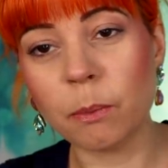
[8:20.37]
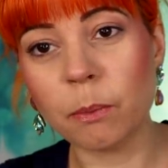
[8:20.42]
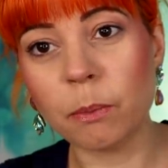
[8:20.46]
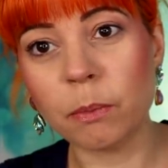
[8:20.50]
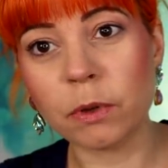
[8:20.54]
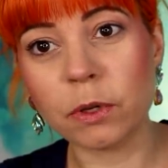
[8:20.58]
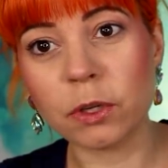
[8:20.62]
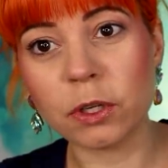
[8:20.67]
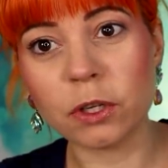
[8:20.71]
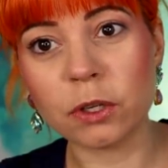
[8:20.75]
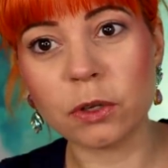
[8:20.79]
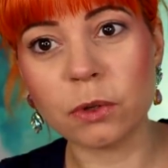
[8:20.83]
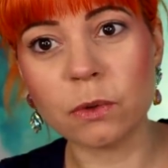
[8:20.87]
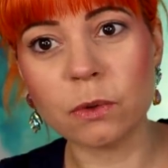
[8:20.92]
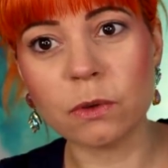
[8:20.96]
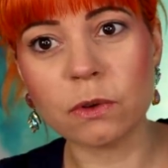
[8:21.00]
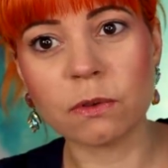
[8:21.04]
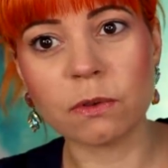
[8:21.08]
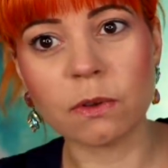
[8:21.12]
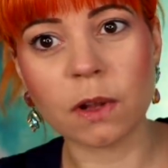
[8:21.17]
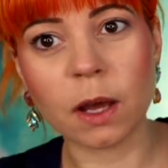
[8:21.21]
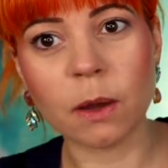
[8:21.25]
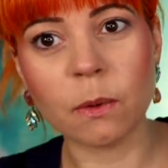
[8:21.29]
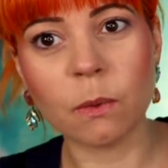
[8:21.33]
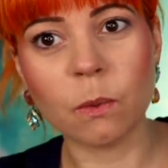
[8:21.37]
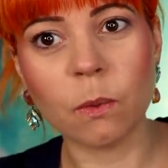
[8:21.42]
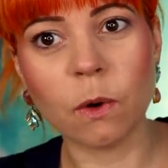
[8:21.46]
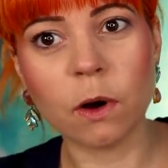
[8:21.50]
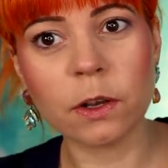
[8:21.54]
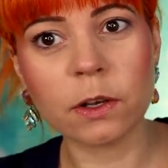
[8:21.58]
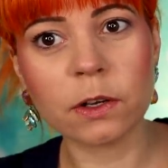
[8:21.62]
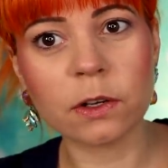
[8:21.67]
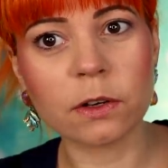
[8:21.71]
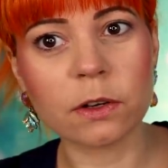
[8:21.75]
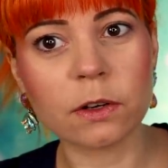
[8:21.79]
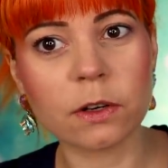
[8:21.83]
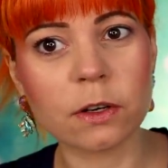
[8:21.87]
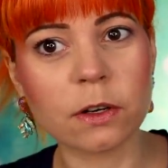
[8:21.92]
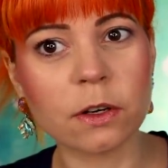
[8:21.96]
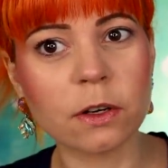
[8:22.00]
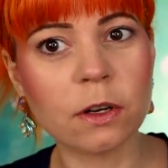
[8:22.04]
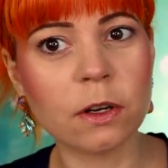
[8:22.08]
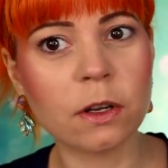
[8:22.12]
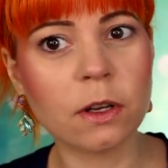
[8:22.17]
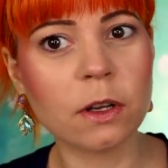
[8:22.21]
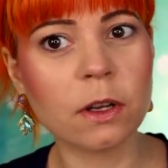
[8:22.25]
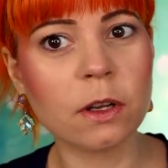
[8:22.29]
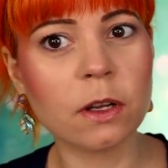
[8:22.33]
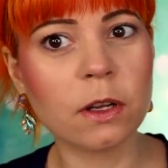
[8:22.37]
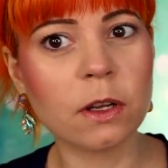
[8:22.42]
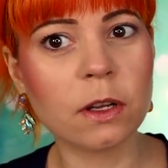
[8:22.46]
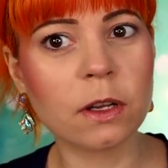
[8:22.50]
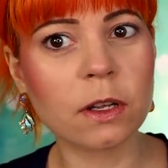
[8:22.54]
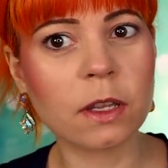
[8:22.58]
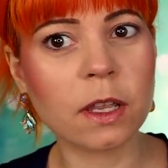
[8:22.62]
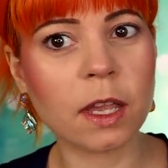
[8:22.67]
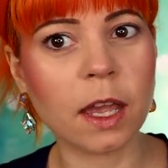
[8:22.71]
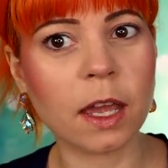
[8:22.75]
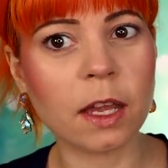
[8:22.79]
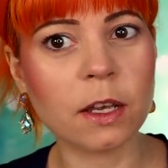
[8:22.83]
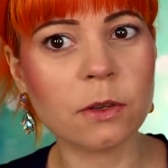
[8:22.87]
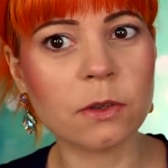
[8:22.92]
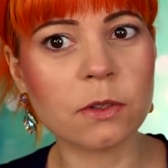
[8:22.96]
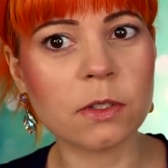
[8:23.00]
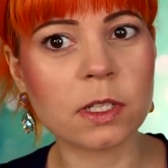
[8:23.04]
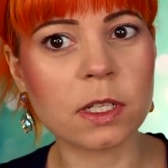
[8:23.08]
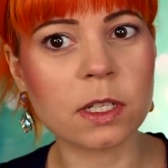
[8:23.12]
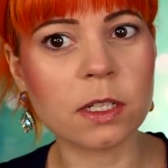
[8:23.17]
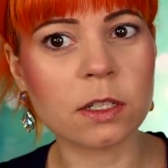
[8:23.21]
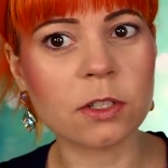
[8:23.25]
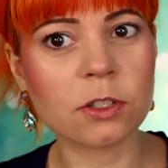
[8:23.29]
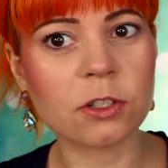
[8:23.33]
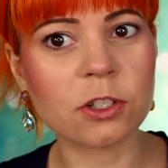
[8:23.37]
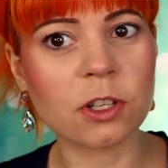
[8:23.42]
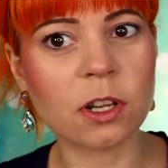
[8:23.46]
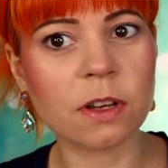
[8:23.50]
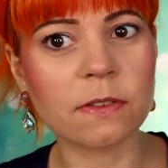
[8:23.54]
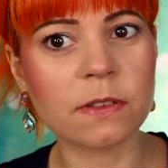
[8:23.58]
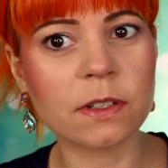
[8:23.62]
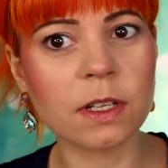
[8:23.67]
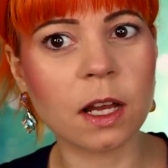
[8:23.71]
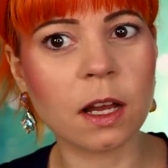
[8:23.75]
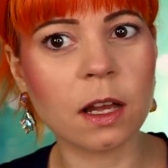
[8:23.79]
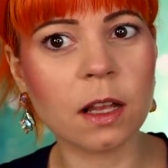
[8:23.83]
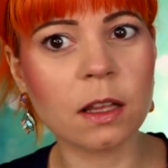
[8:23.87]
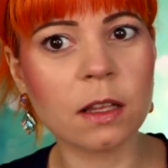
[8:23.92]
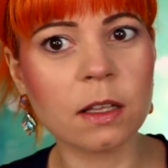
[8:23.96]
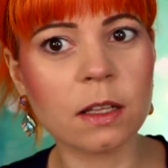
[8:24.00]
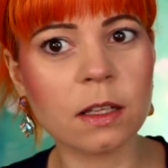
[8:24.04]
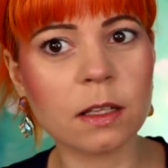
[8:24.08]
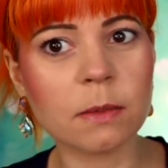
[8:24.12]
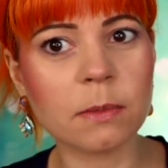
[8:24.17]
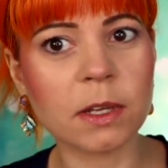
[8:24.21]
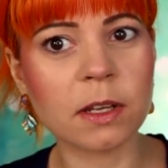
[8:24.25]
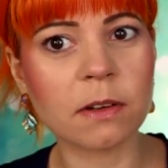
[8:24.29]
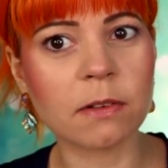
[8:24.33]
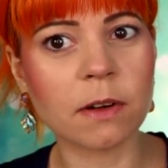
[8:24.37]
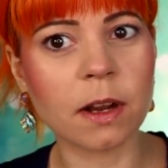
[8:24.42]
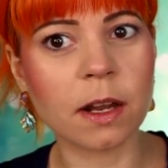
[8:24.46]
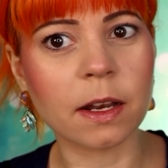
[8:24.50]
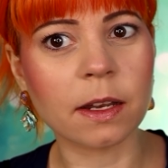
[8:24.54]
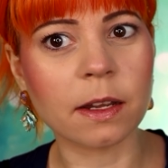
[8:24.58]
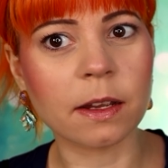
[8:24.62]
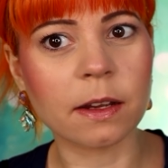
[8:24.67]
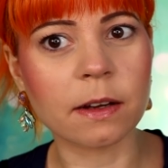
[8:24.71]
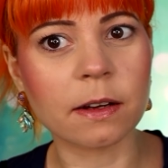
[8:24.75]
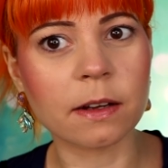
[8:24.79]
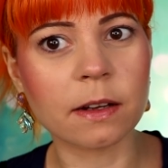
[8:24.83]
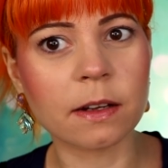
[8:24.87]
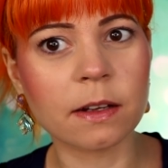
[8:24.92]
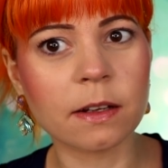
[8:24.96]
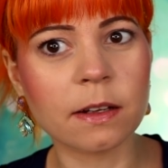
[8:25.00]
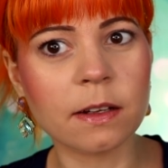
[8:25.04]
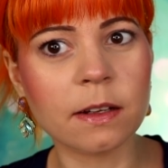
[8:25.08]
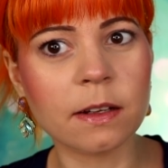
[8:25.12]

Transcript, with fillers: beautiful. I wonder, can you see the shift? Yeah, a little bit right here.